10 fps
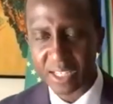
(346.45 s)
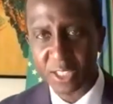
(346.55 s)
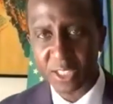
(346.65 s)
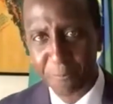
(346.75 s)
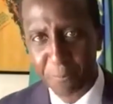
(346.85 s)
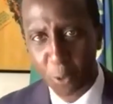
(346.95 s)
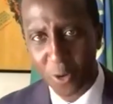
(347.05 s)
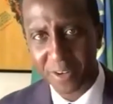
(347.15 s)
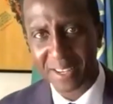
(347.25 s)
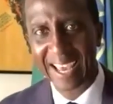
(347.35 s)
to
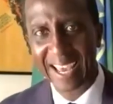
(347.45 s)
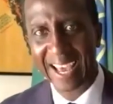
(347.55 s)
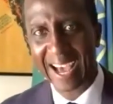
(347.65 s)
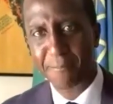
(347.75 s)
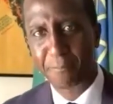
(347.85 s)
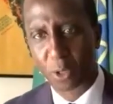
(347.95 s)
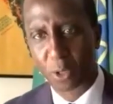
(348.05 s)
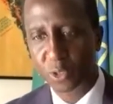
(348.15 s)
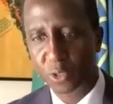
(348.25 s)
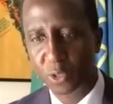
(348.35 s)
support and
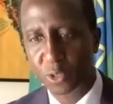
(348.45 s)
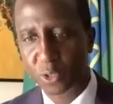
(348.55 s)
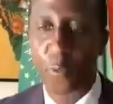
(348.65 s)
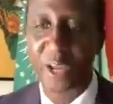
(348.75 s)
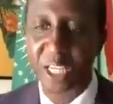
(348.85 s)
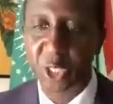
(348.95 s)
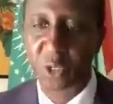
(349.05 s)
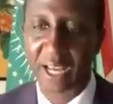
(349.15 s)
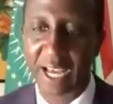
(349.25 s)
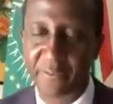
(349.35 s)
bolster
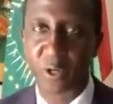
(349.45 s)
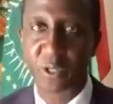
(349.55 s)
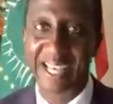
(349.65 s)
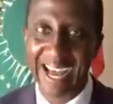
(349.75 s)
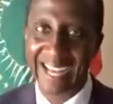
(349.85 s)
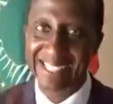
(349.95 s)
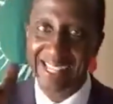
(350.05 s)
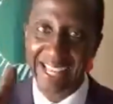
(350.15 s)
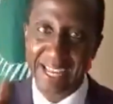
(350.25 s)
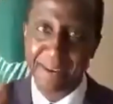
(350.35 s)
regional efforts as
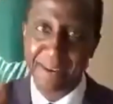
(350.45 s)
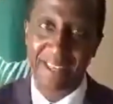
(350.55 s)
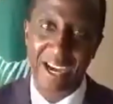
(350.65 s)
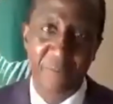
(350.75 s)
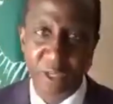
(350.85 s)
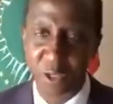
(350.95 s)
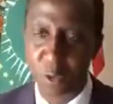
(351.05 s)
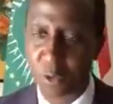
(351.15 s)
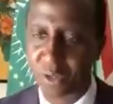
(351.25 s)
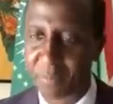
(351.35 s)
led by the African
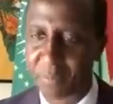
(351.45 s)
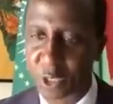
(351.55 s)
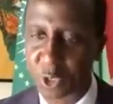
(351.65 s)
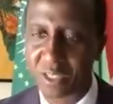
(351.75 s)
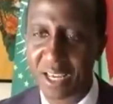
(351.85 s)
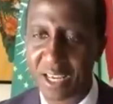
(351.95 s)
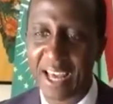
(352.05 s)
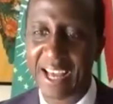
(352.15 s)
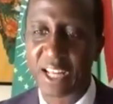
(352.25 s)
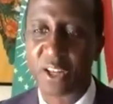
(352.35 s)
Union Commission
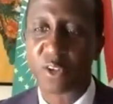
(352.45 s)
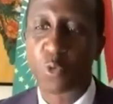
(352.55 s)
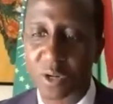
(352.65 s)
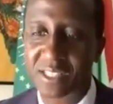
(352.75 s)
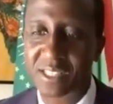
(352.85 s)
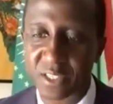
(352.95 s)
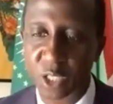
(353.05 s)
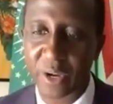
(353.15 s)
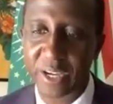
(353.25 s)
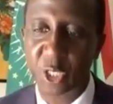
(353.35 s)
towards the
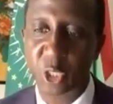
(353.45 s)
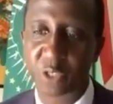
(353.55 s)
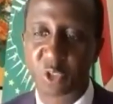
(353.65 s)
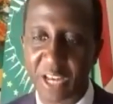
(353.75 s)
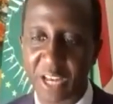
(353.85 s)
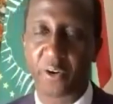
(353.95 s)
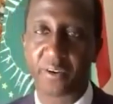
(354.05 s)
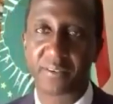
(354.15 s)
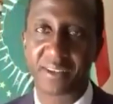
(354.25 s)
integration of gender,